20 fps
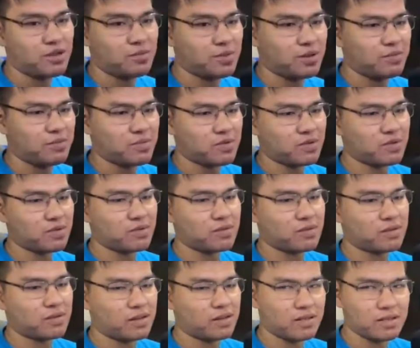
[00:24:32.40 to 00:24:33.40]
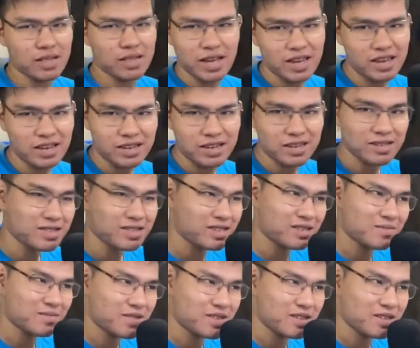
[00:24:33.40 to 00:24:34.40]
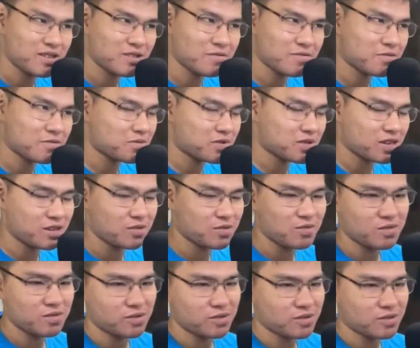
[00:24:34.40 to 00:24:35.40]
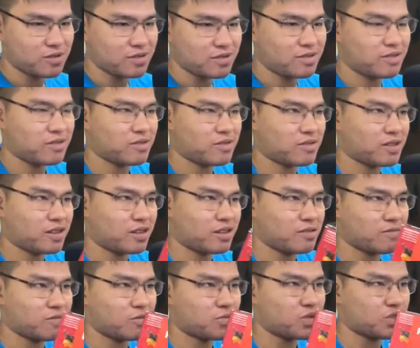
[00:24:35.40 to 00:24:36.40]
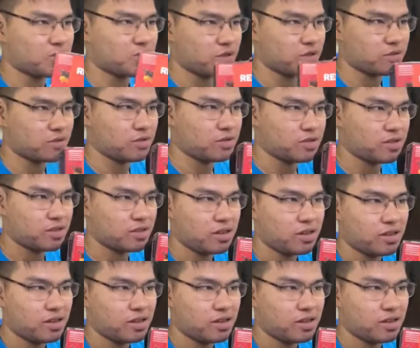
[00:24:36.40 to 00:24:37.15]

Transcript: people like this figure from what I heard. So yeah, it's from Red Truck Toys.